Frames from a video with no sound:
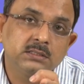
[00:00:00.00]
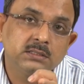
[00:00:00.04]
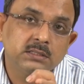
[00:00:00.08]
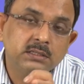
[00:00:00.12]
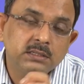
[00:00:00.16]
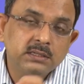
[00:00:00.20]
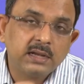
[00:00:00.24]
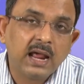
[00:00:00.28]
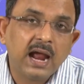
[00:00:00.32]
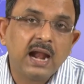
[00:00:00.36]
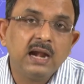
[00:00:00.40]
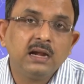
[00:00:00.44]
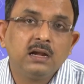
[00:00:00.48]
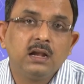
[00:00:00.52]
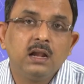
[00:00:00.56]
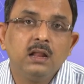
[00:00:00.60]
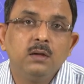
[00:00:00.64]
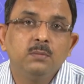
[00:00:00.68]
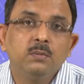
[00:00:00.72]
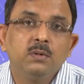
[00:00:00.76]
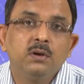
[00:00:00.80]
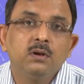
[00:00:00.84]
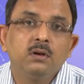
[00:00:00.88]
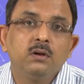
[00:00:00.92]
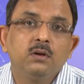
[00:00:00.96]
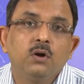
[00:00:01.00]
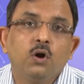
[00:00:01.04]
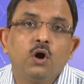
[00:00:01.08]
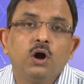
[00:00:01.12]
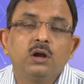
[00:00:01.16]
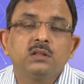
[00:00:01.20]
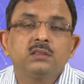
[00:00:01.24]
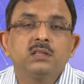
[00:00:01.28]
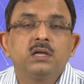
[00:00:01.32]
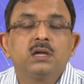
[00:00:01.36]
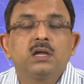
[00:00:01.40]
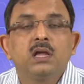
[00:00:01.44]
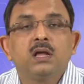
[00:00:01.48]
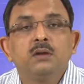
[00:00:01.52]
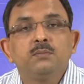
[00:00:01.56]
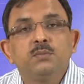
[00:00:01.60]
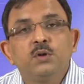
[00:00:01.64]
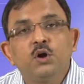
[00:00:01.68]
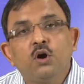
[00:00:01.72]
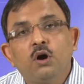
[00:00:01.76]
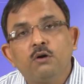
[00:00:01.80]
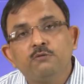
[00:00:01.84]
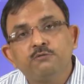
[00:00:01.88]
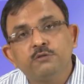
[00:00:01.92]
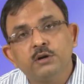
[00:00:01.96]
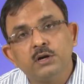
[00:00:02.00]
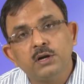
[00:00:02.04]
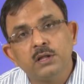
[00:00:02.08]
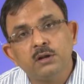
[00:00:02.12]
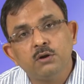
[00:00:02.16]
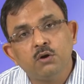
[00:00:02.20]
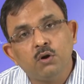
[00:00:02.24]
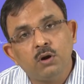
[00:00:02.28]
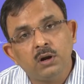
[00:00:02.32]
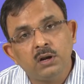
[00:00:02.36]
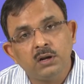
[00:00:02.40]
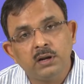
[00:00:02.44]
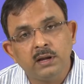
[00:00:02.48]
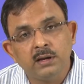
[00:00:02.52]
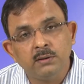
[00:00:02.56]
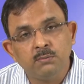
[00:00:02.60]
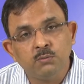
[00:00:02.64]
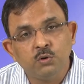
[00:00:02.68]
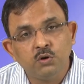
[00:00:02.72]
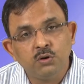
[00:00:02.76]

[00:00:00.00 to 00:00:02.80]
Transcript: diet level or they can be offered in online mode